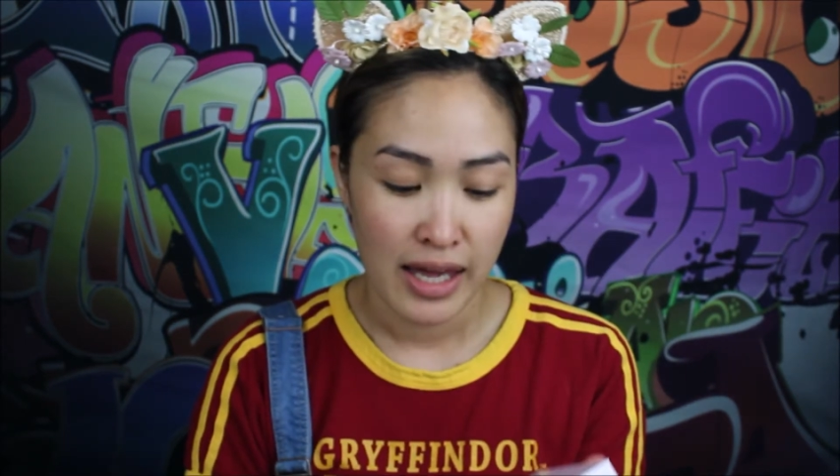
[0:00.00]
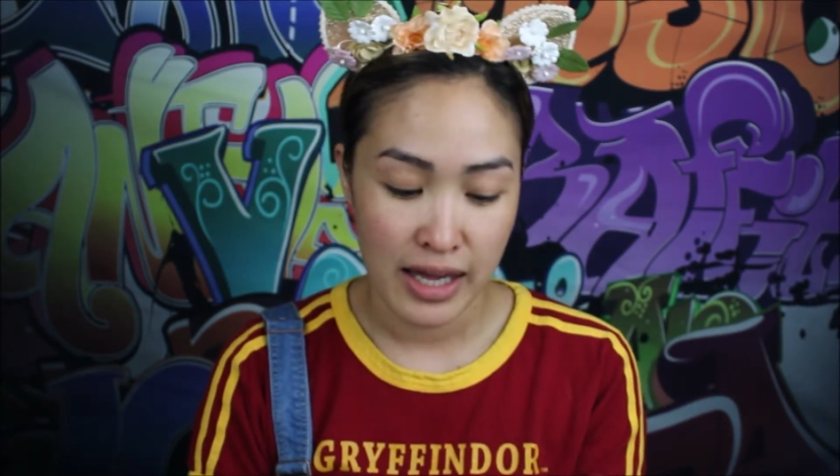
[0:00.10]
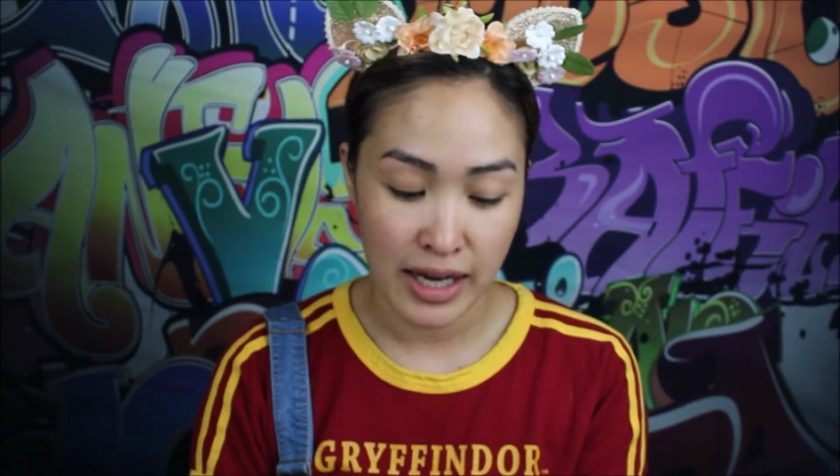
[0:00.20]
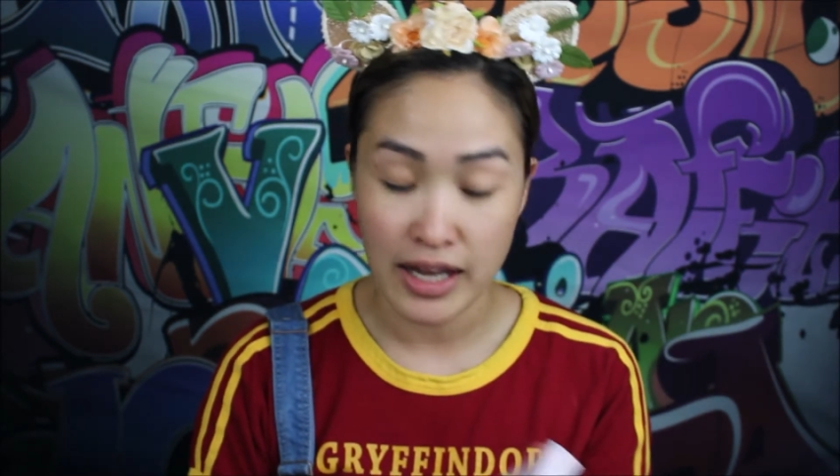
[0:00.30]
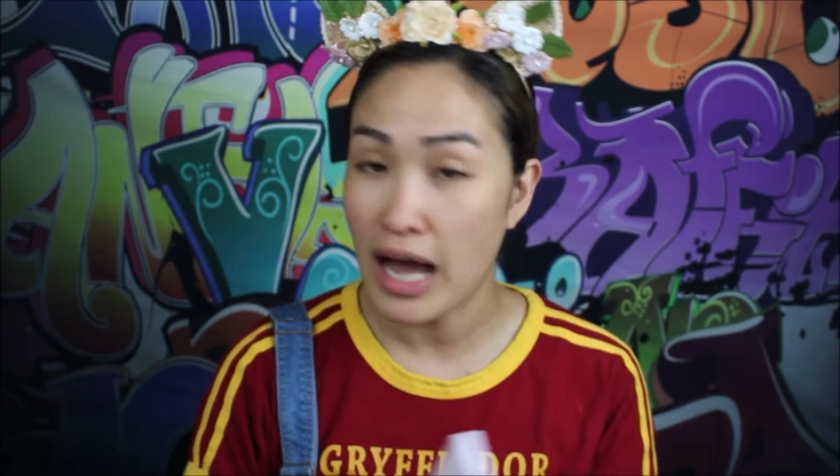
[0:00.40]

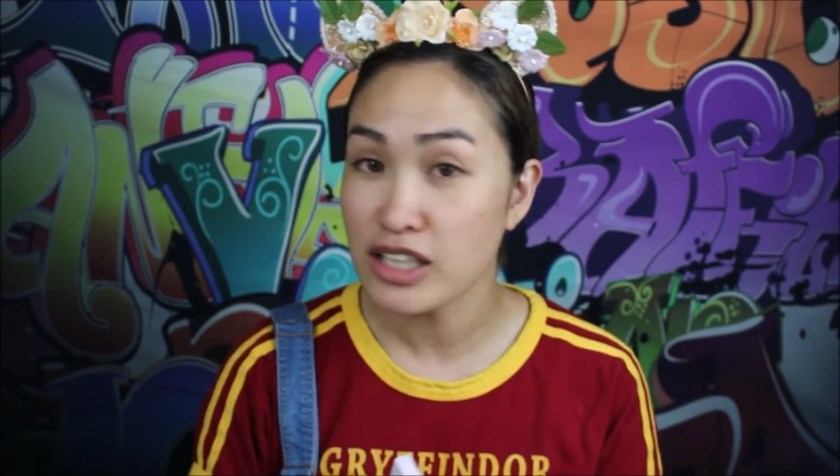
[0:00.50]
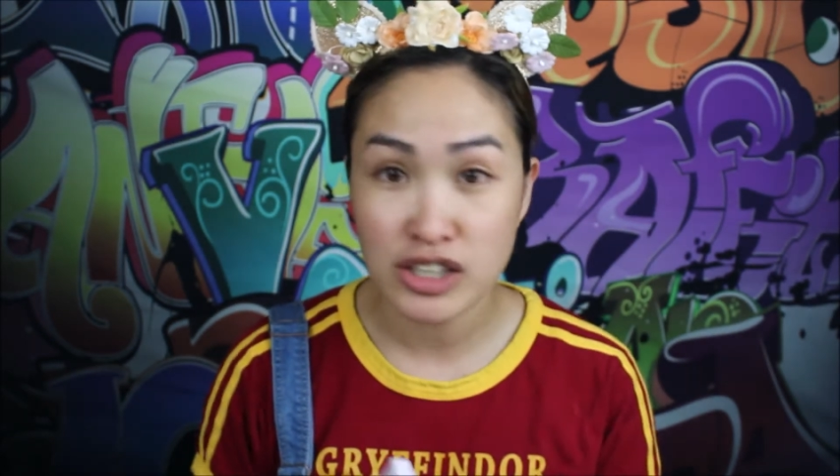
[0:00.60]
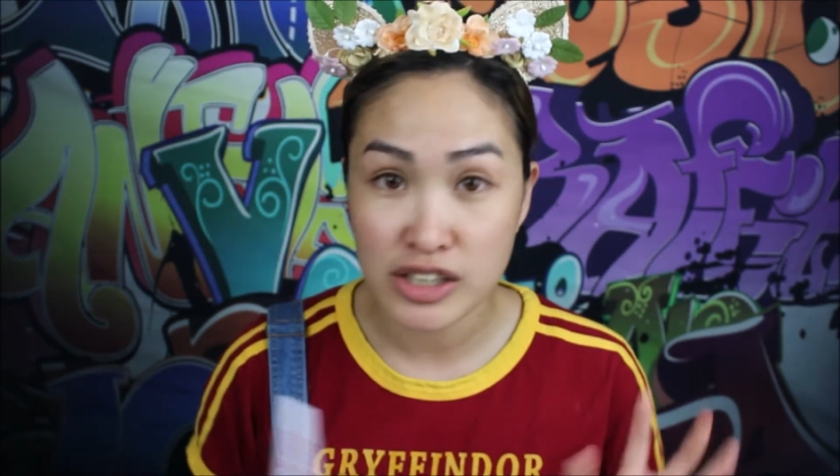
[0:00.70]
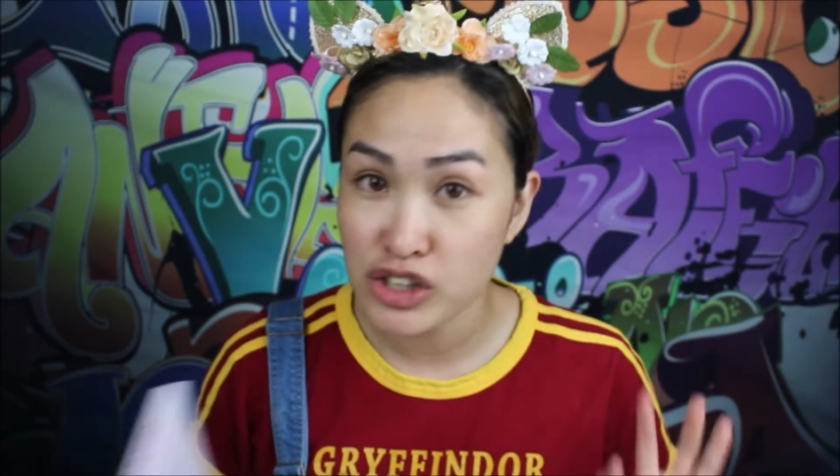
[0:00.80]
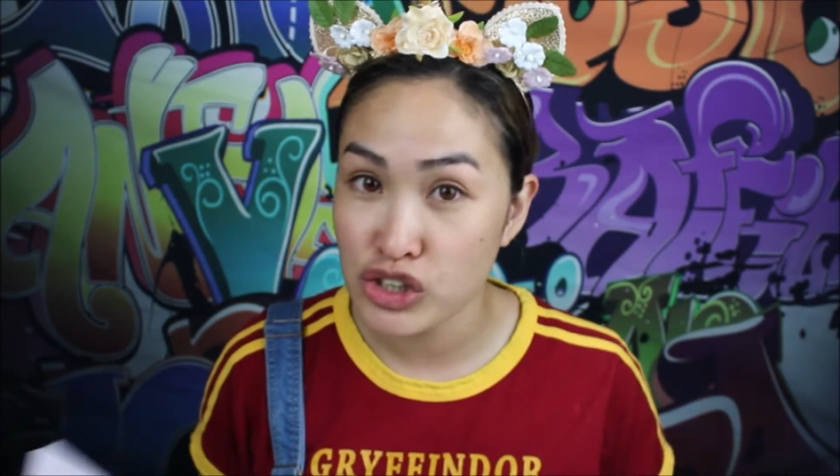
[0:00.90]
and I
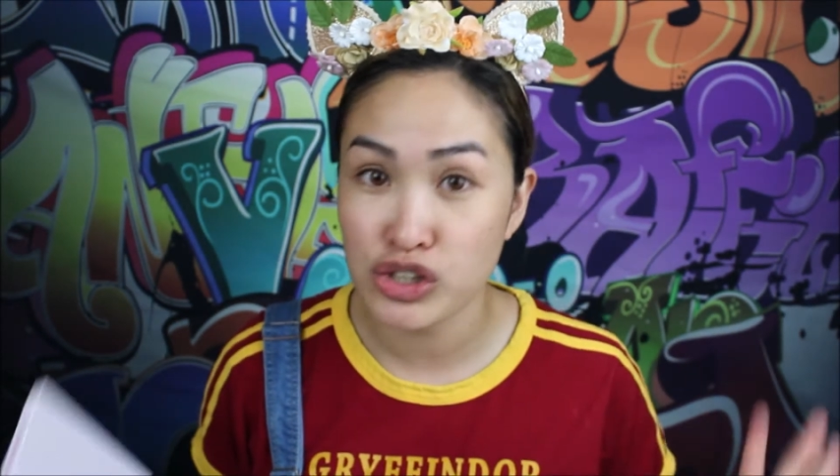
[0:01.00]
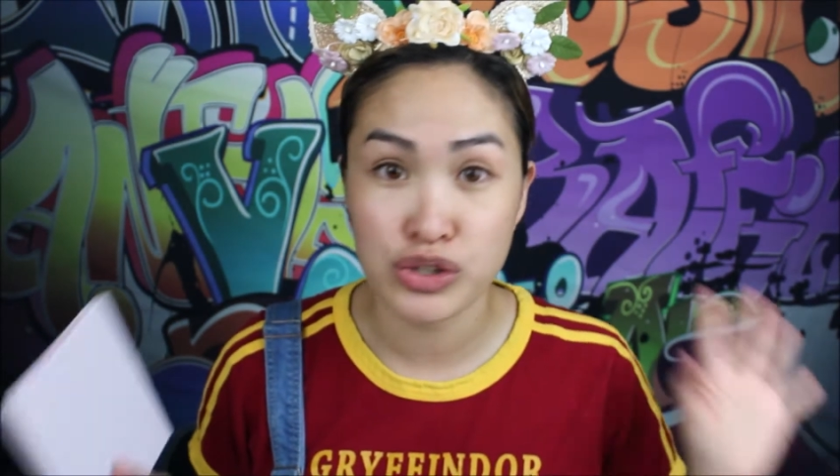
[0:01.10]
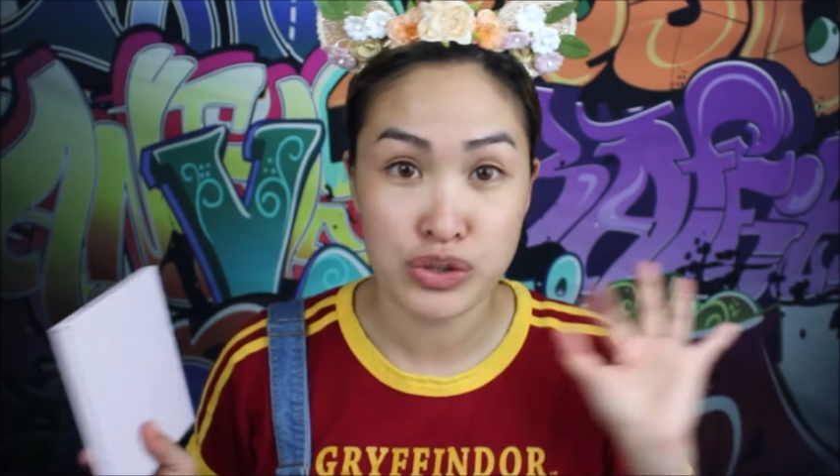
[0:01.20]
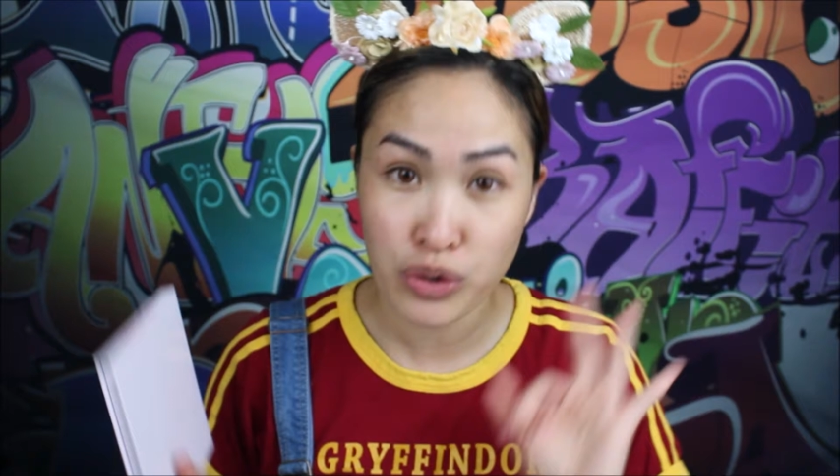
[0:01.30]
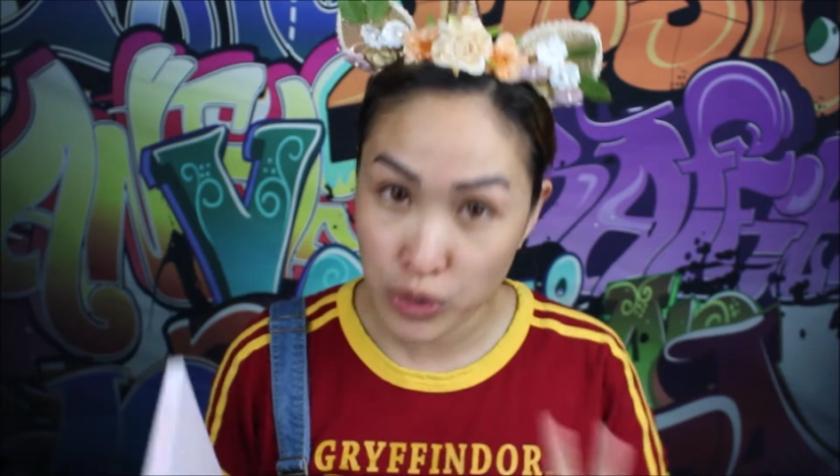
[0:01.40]
actually just used